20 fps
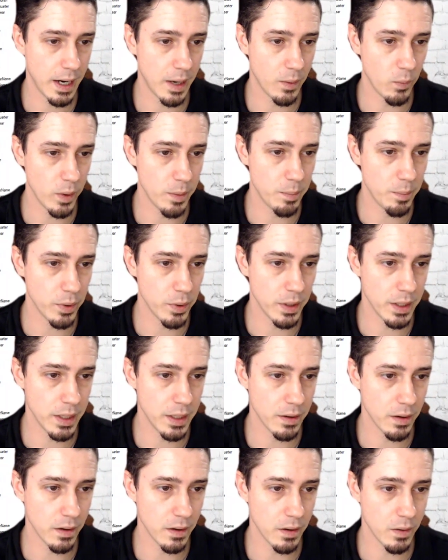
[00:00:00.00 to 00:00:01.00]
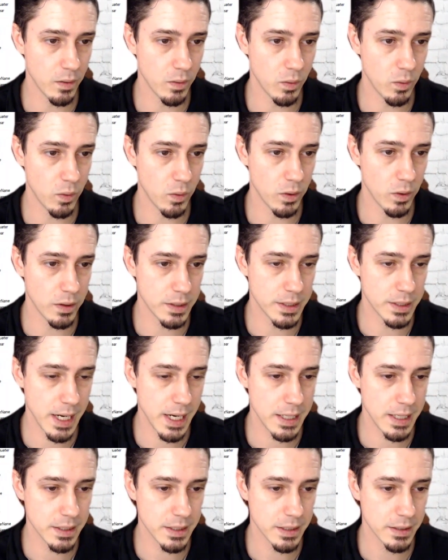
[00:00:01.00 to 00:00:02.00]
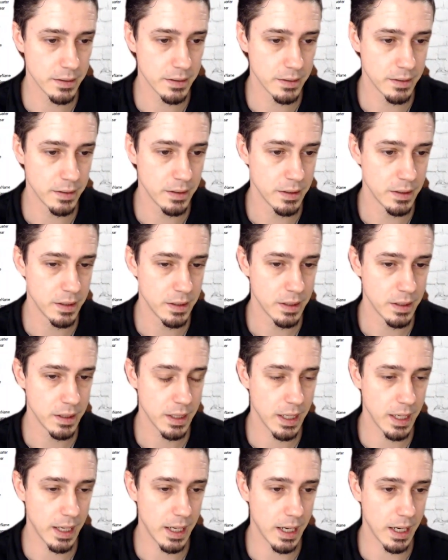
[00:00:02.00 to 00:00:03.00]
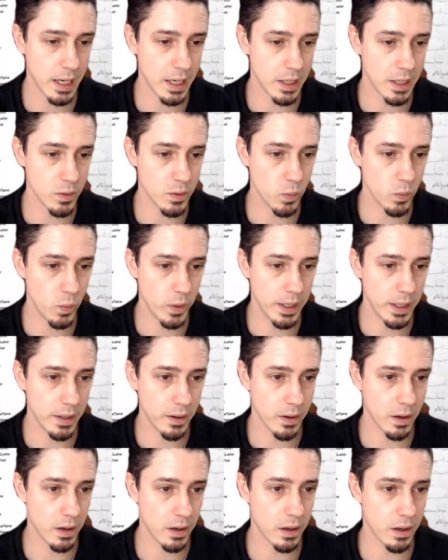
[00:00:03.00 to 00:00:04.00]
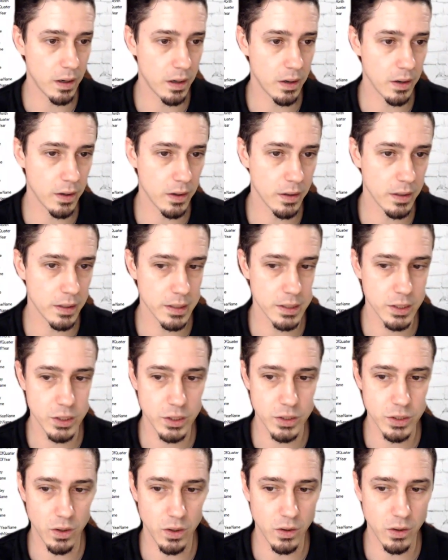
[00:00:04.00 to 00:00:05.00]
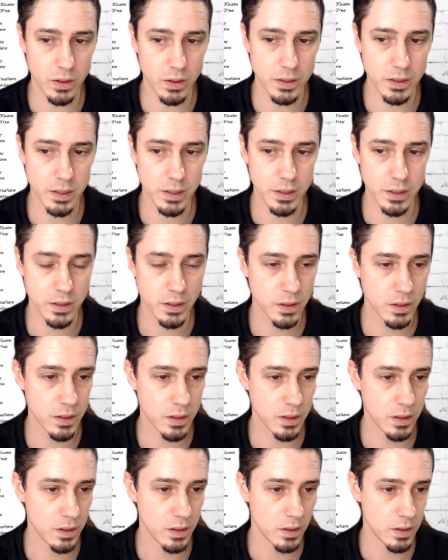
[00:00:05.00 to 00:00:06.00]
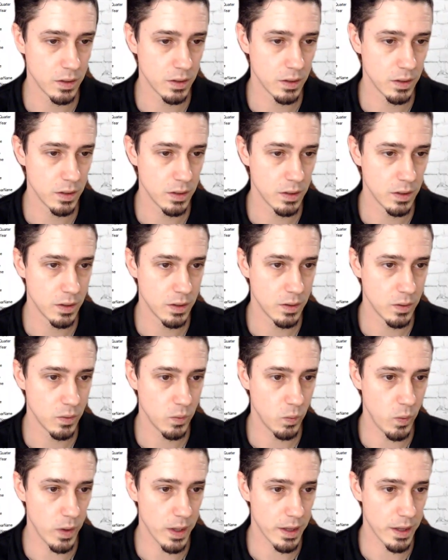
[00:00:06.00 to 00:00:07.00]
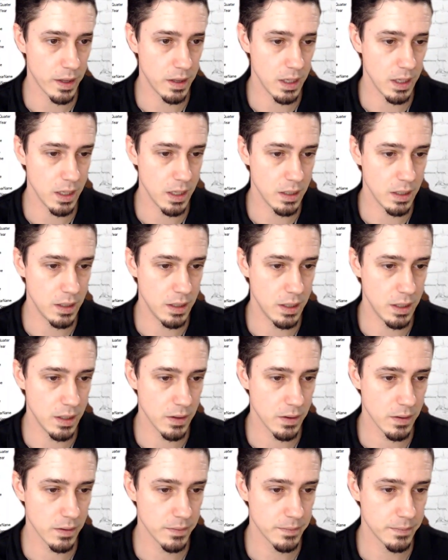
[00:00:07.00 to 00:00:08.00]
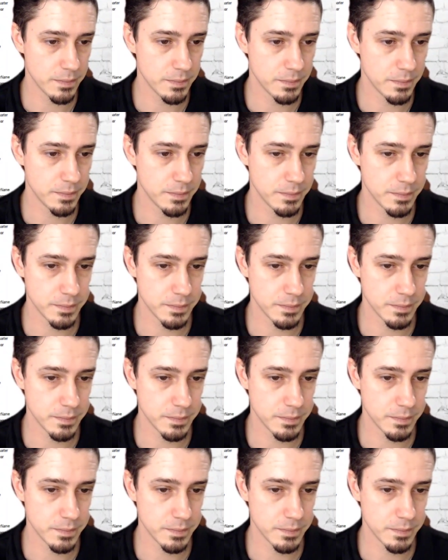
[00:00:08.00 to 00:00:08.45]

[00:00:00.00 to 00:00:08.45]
And we put in our order date. And we are going to start with the year.